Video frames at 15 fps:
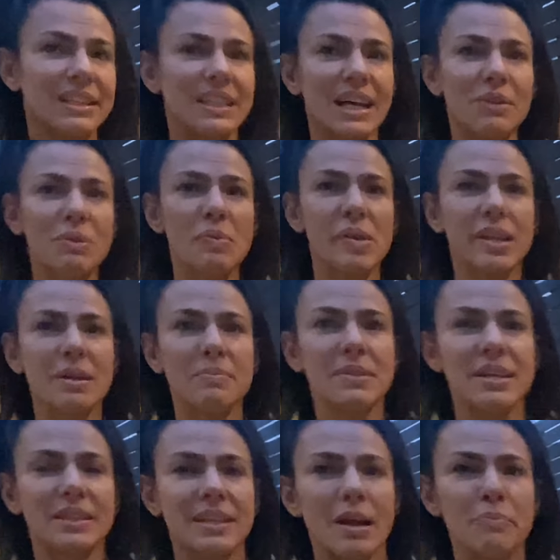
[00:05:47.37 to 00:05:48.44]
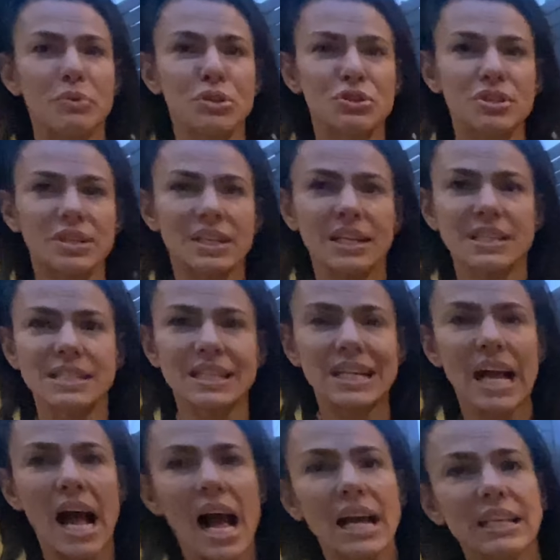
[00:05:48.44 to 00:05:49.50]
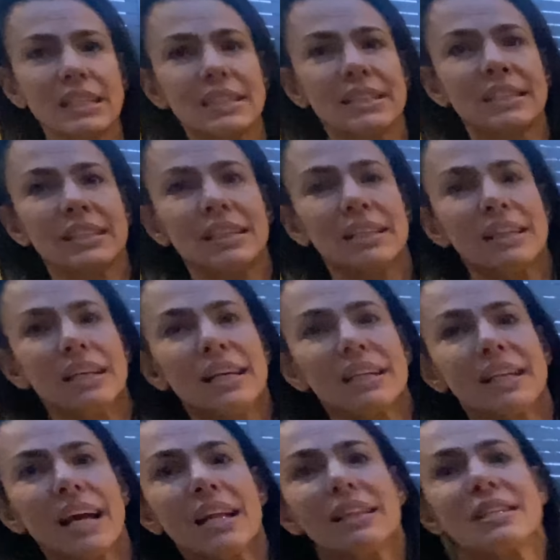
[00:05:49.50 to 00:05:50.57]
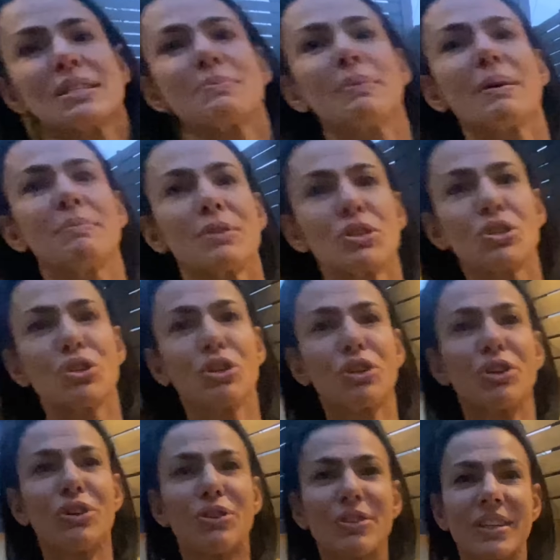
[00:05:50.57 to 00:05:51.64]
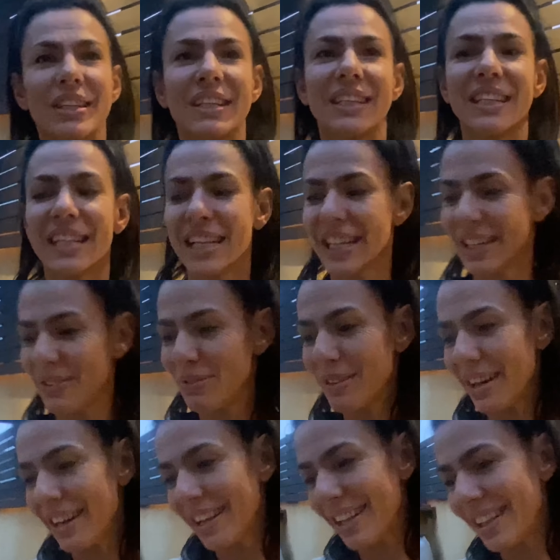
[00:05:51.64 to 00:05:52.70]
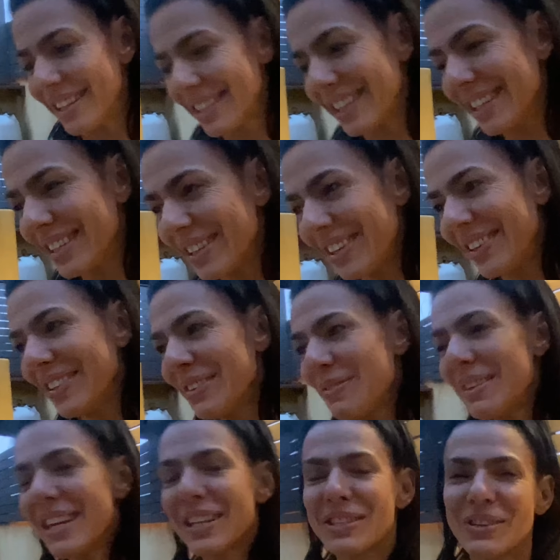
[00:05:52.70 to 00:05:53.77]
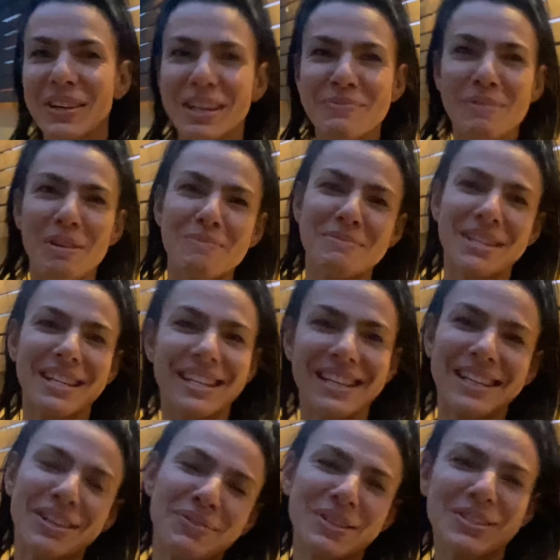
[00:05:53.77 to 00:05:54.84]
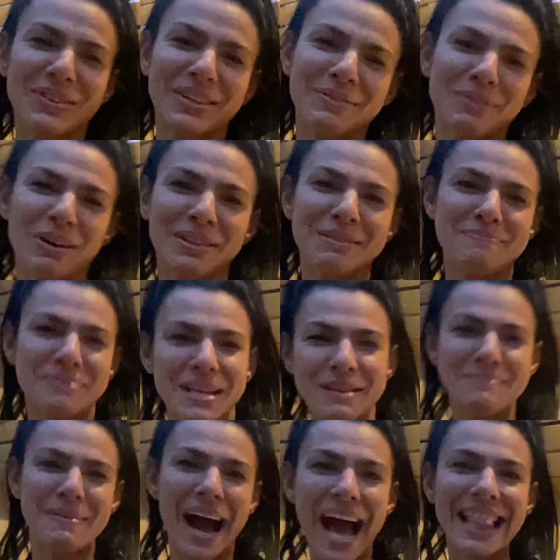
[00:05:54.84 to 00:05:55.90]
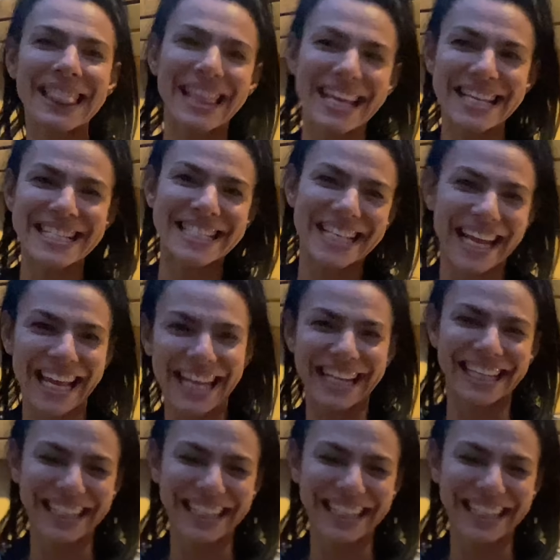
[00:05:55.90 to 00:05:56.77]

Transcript: That way we keep the temperature nice and hot and get You're hot. to cook. Well, you know, we're not mm-hmm. talking about me here. We're talking about the All right. steak.